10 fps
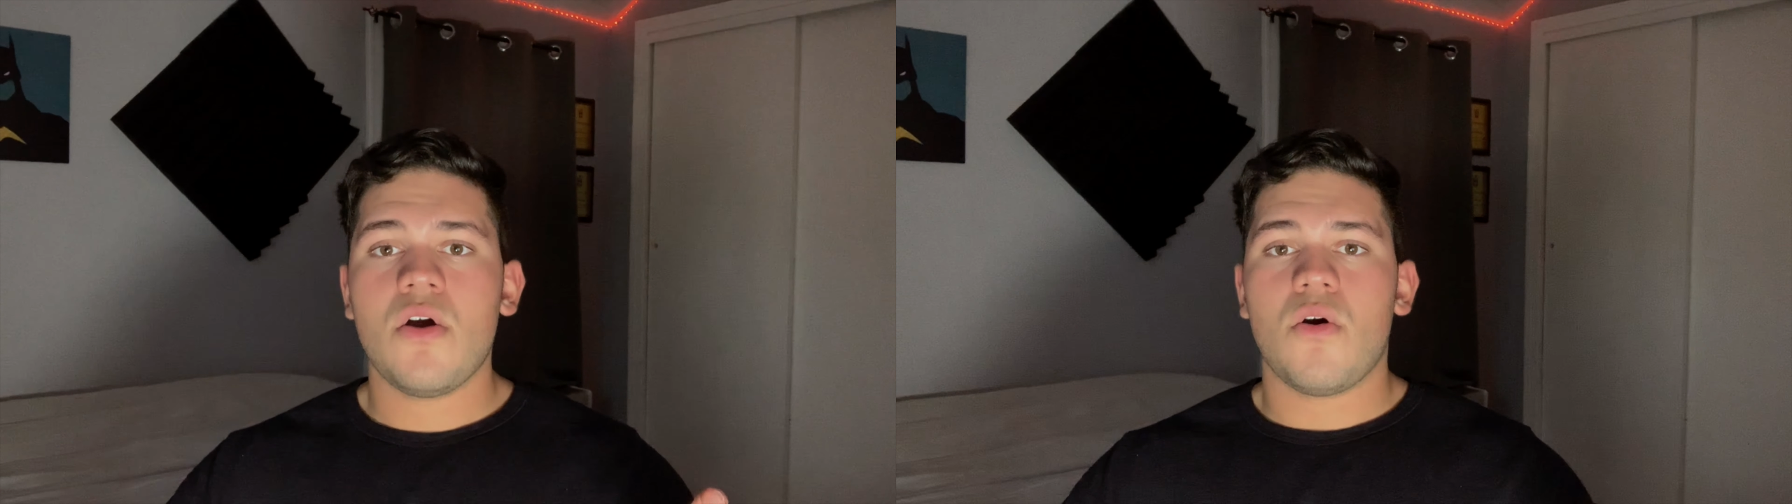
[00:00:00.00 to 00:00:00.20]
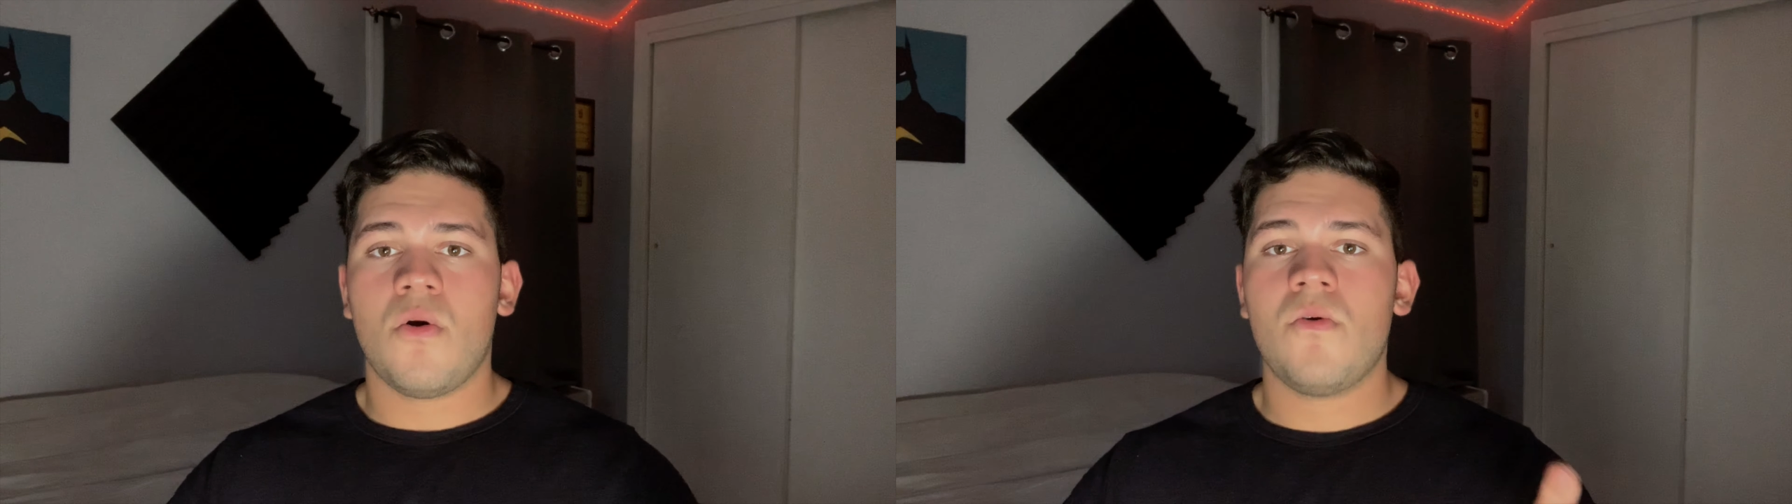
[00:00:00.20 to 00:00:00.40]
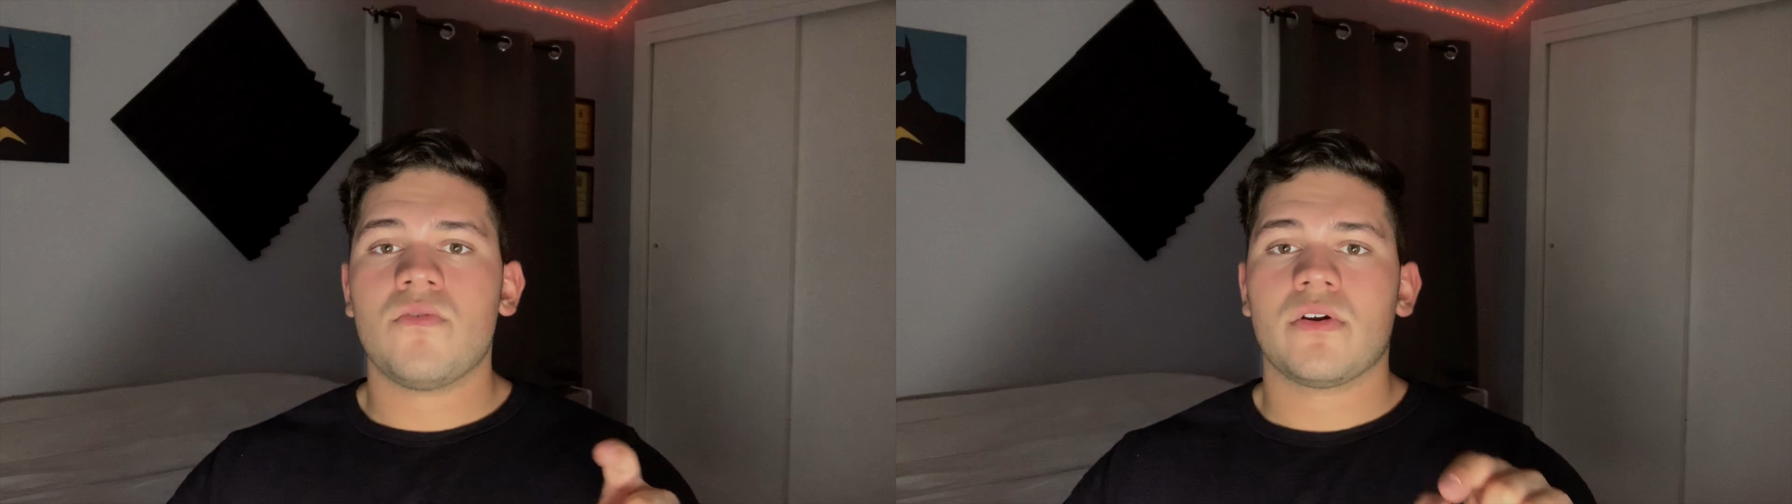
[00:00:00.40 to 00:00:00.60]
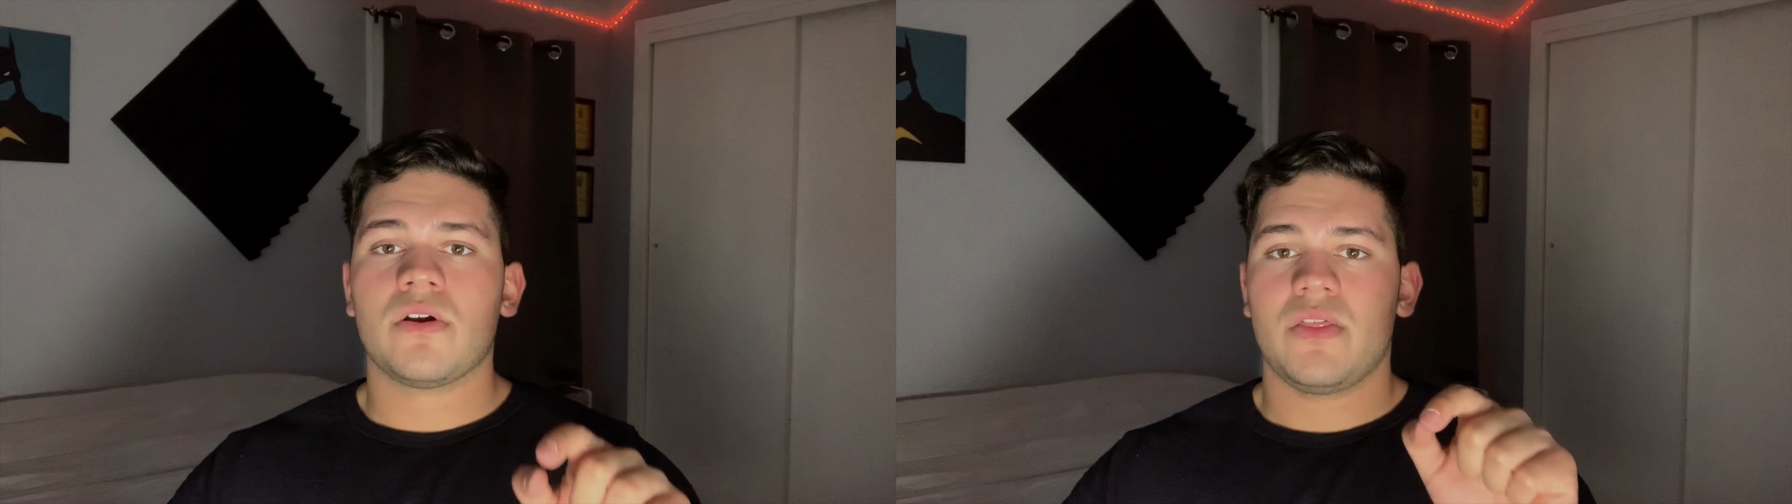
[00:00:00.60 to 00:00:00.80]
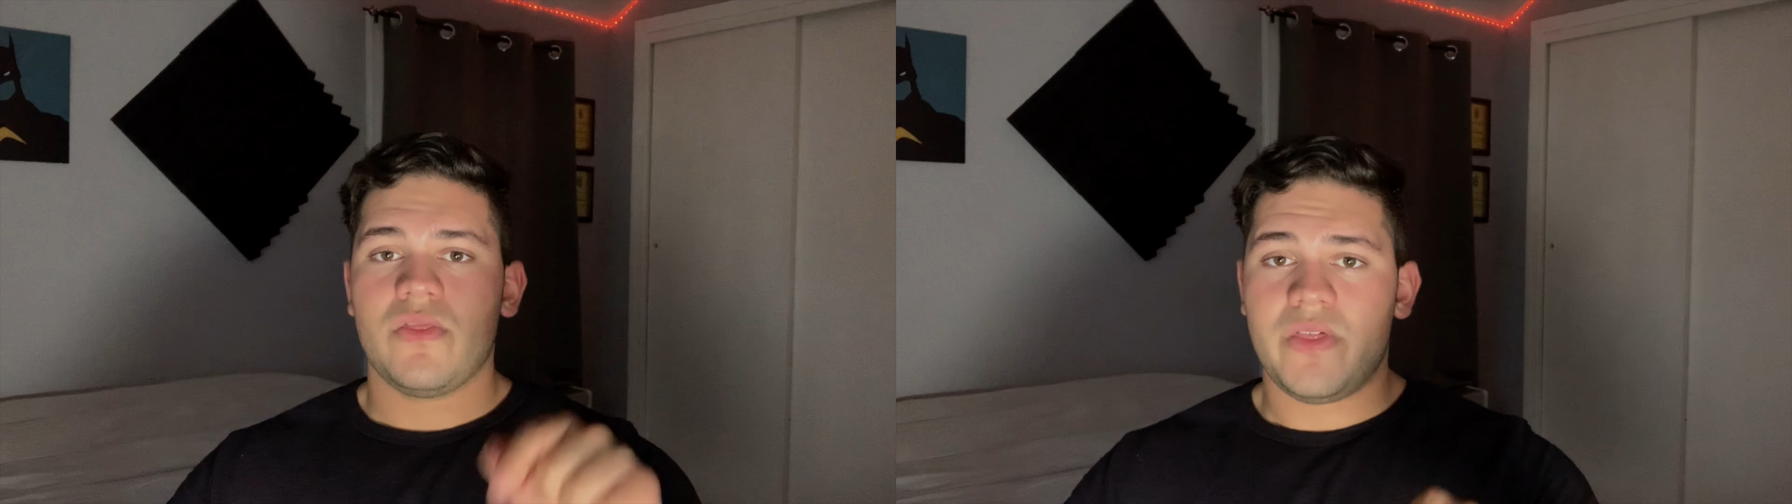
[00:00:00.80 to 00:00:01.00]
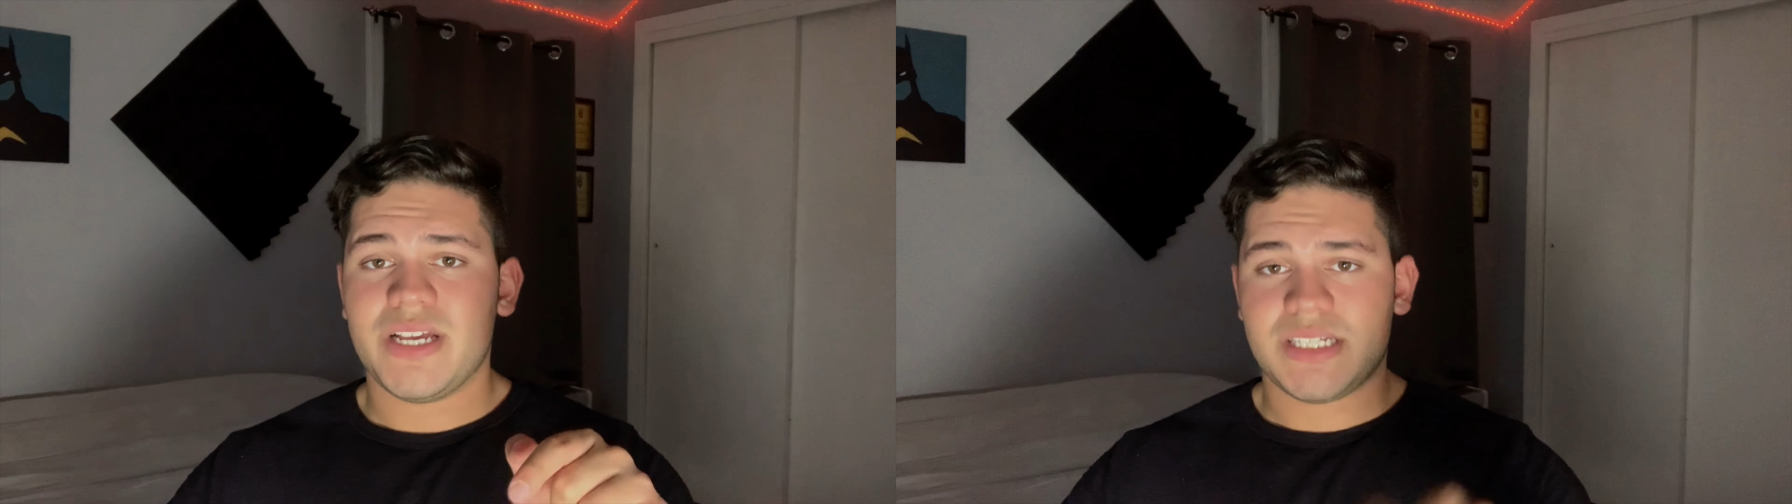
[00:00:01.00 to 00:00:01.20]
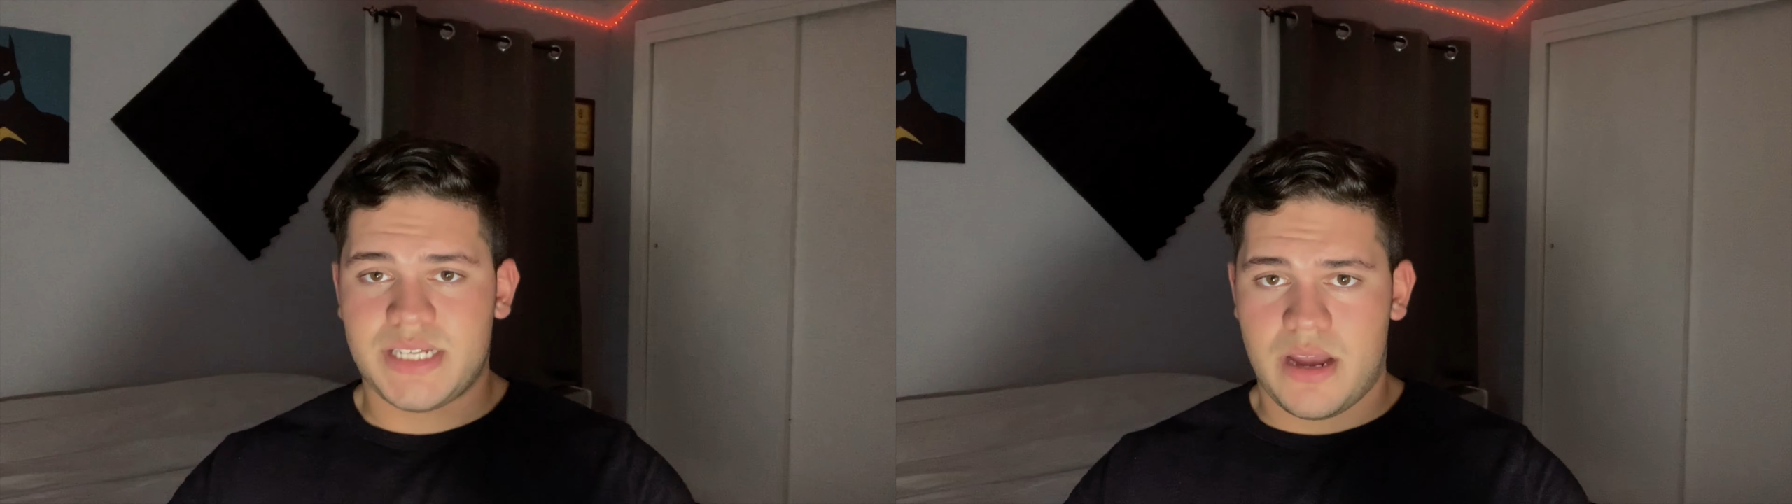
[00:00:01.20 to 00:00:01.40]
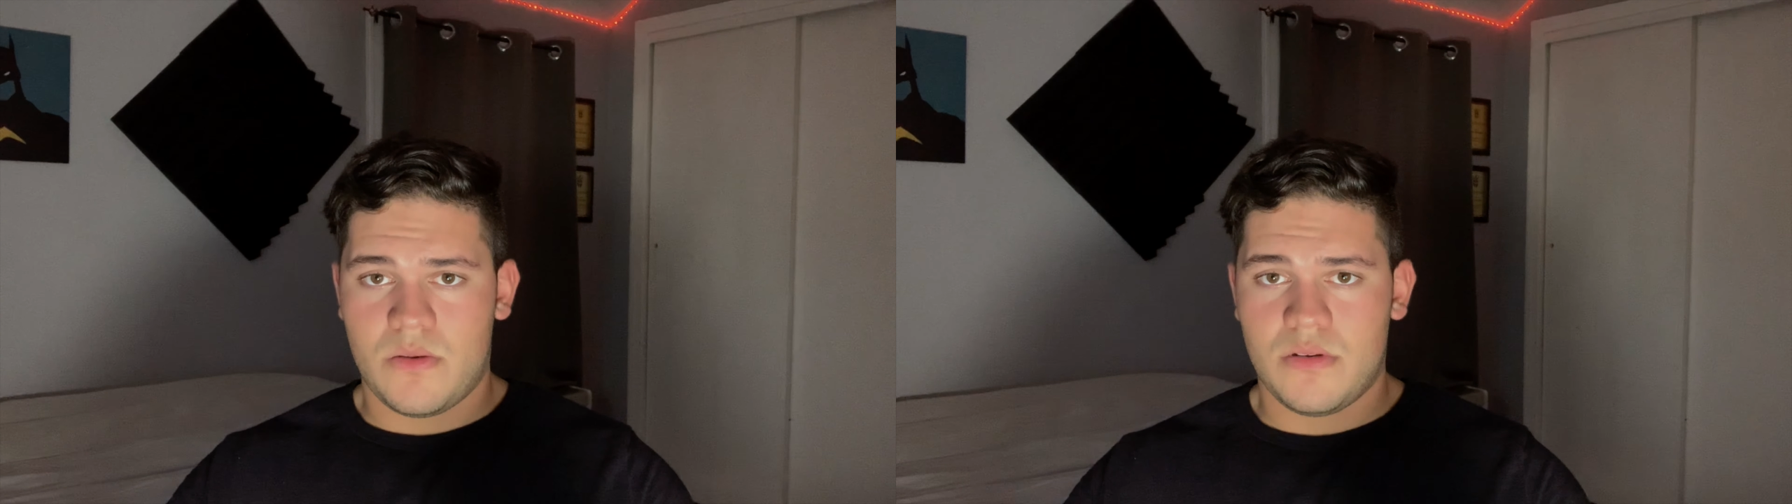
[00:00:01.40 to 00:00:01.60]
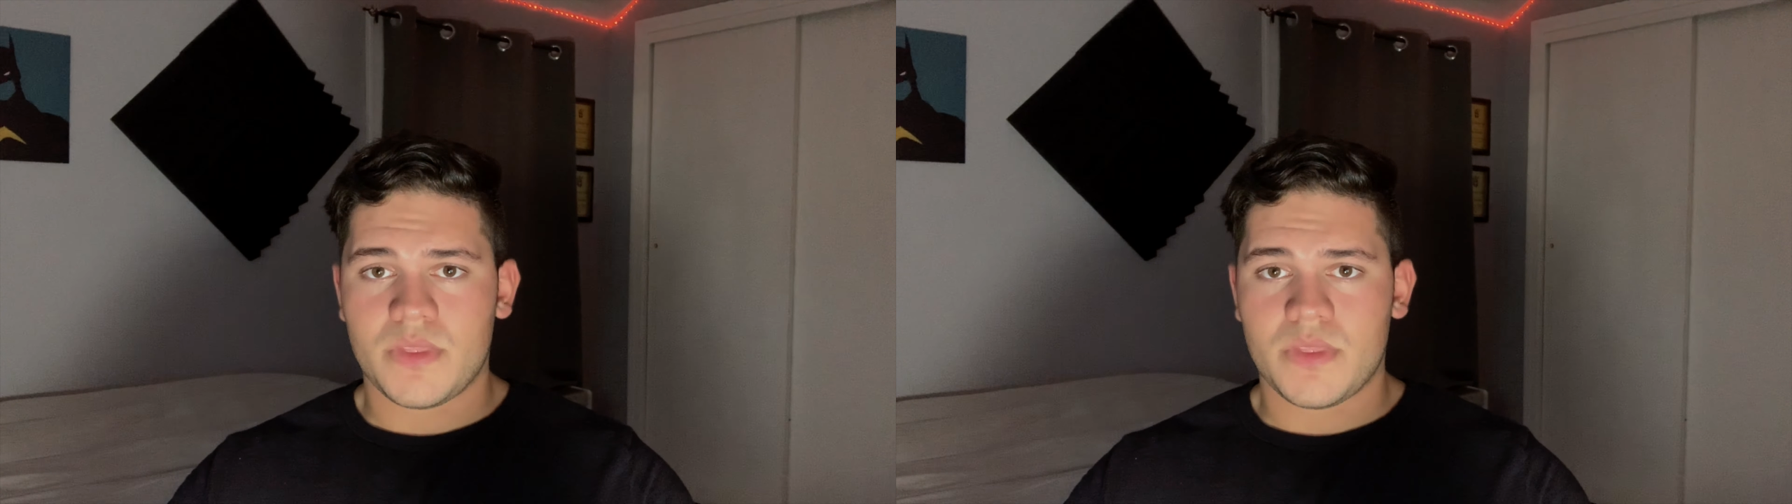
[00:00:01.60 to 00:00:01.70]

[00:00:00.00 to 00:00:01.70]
over this sound.